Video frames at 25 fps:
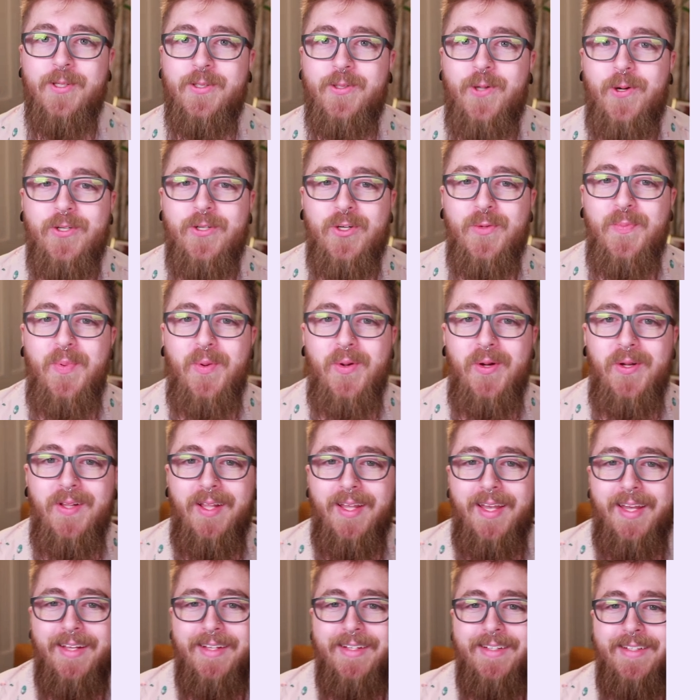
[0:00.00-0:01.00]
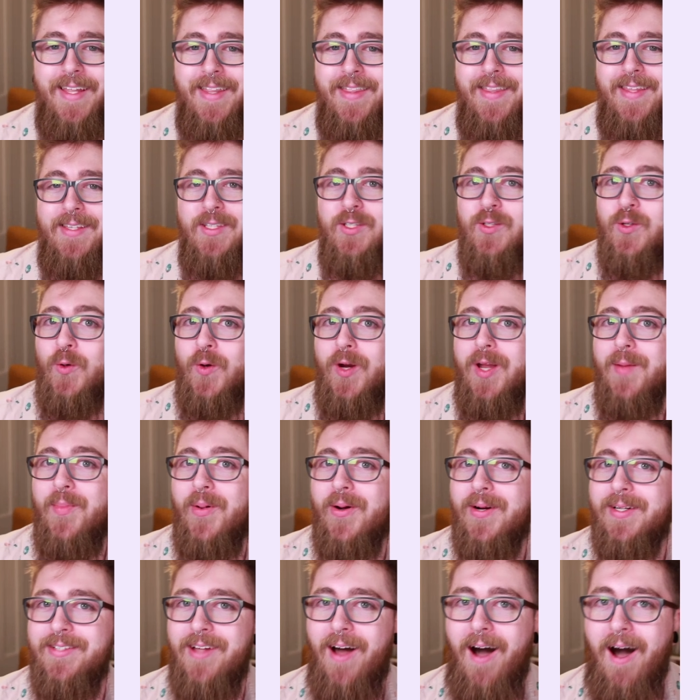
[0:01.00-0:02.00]
searchable in the
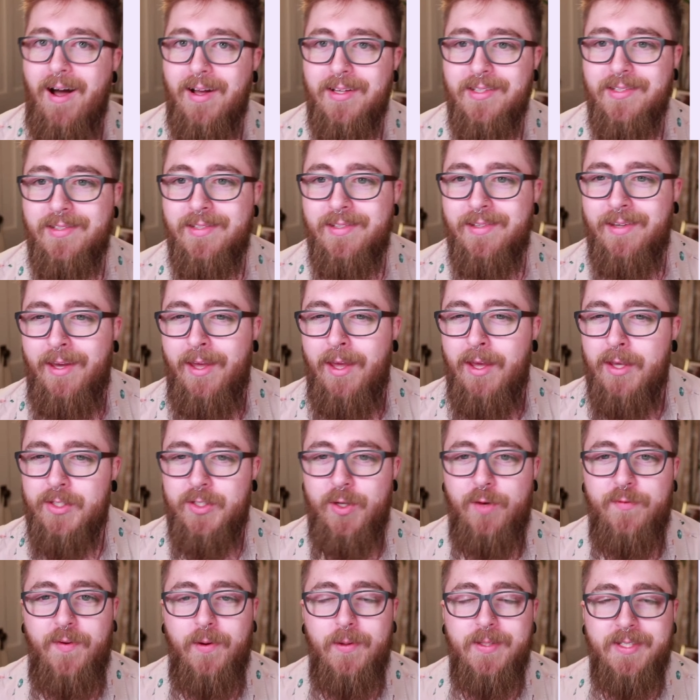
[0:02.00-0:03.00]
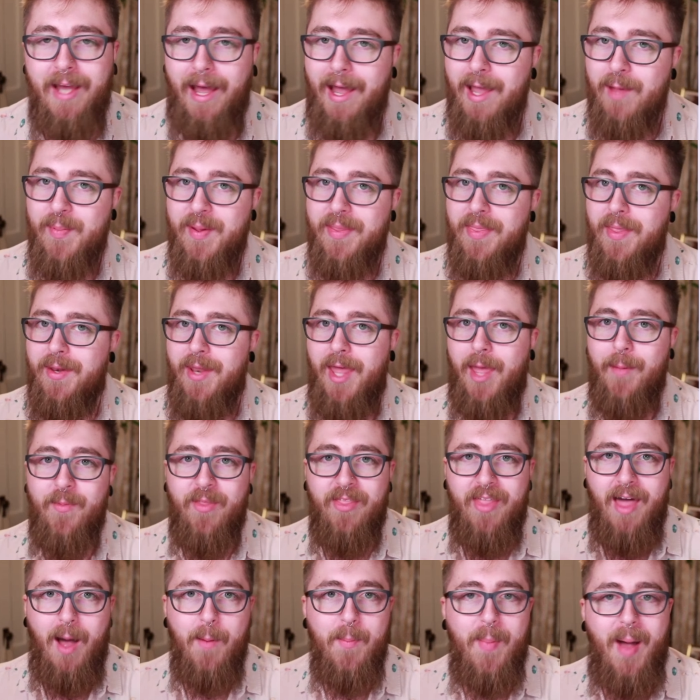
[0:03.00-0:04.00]
Storybook docs. So if you type in the name
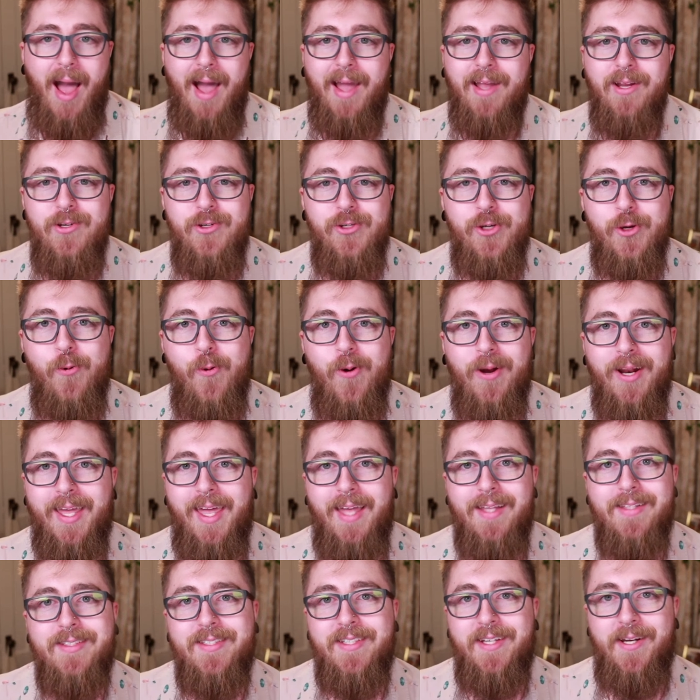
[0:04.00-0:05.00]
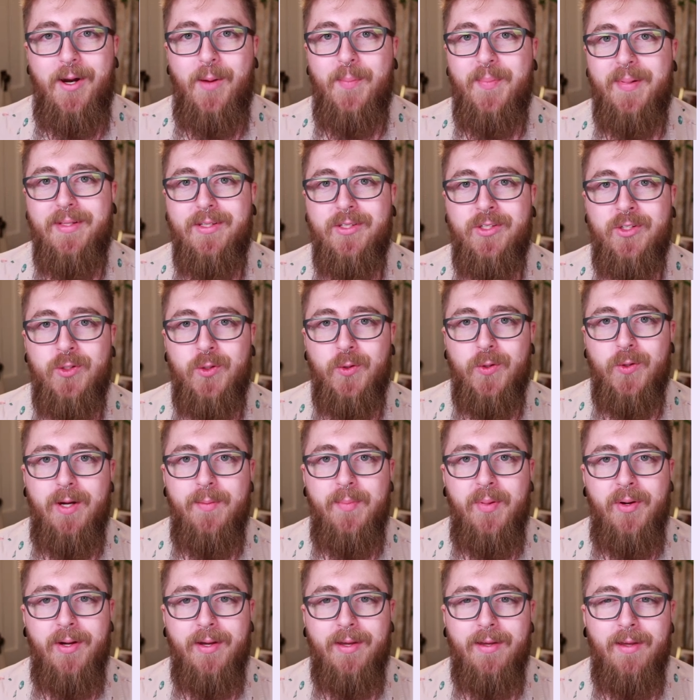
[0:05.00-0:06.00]
of that package you want to get set up in
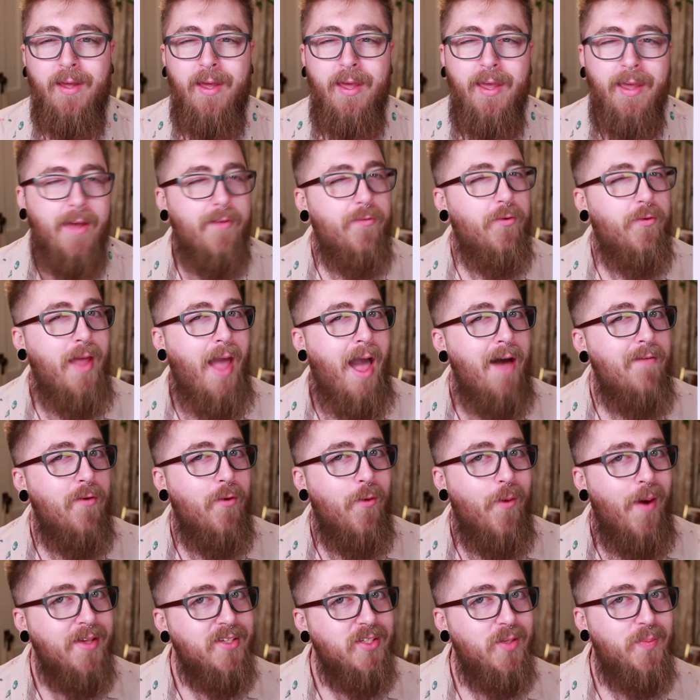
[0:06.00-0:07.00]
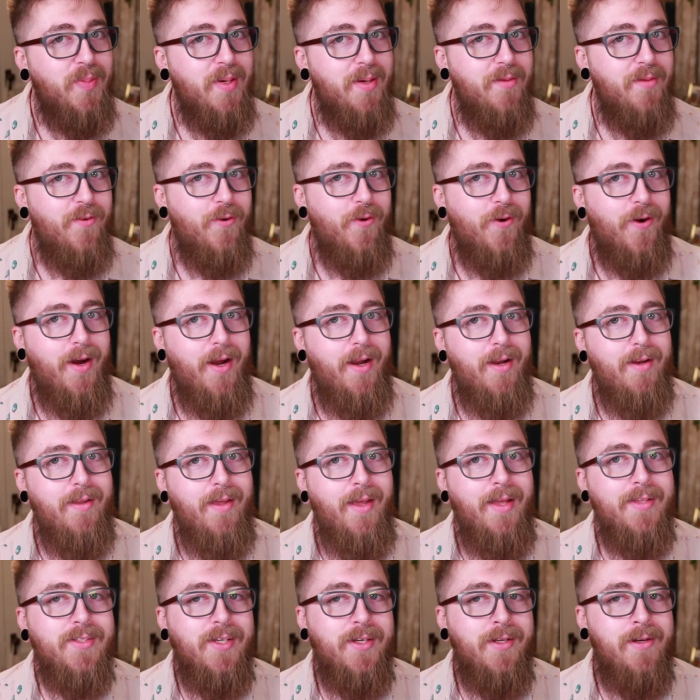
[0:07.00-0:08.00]
Storybook, if we have a recipe for it,
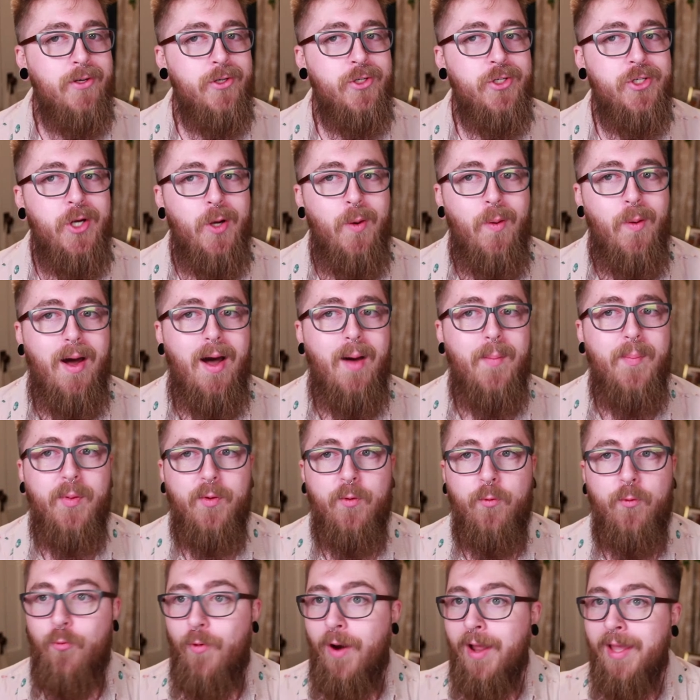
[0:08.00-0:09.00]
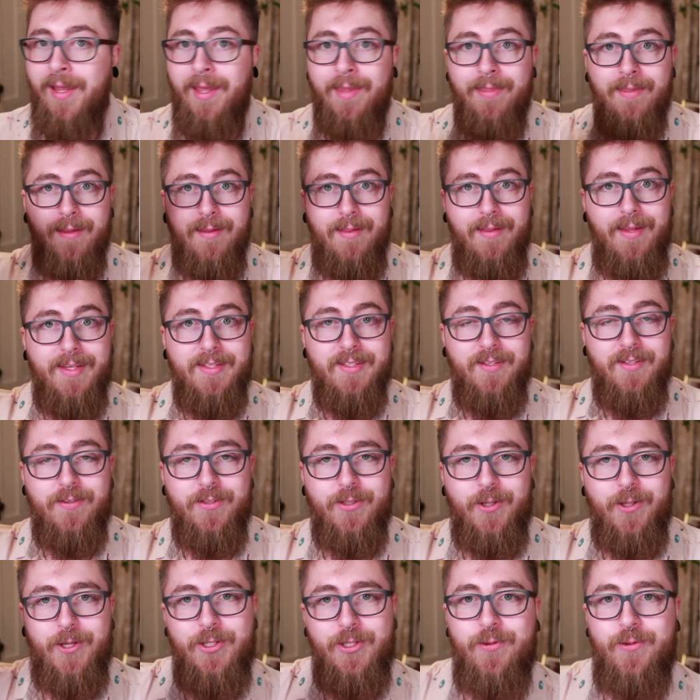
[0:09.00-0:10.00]
it's going to show up right in the list of
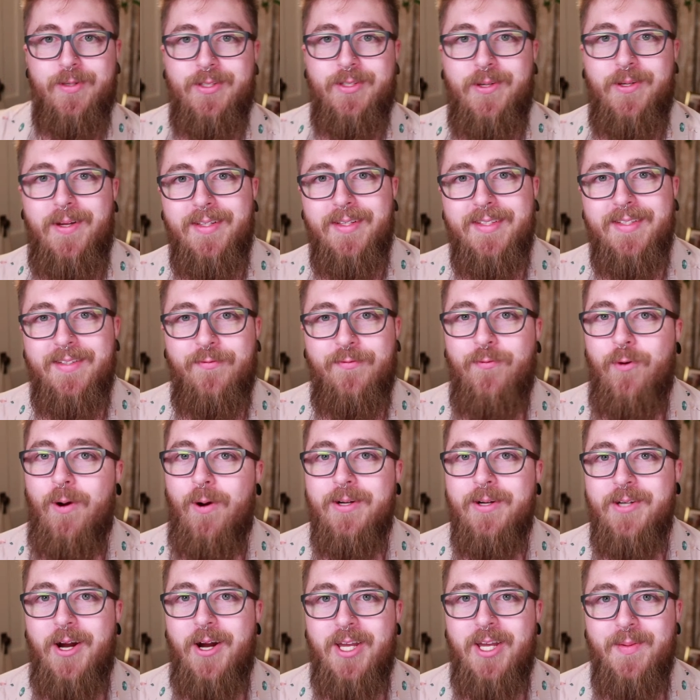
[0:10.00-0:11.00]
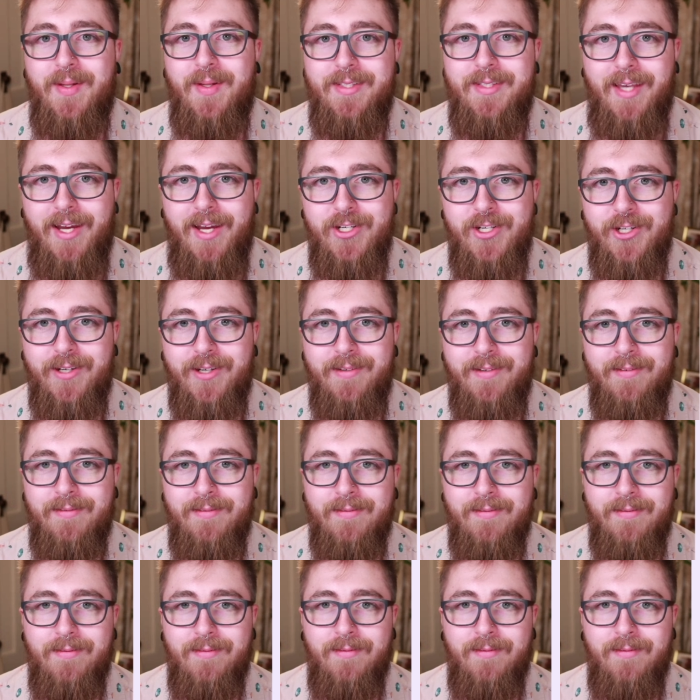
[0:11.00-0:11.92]
search results for our documentation.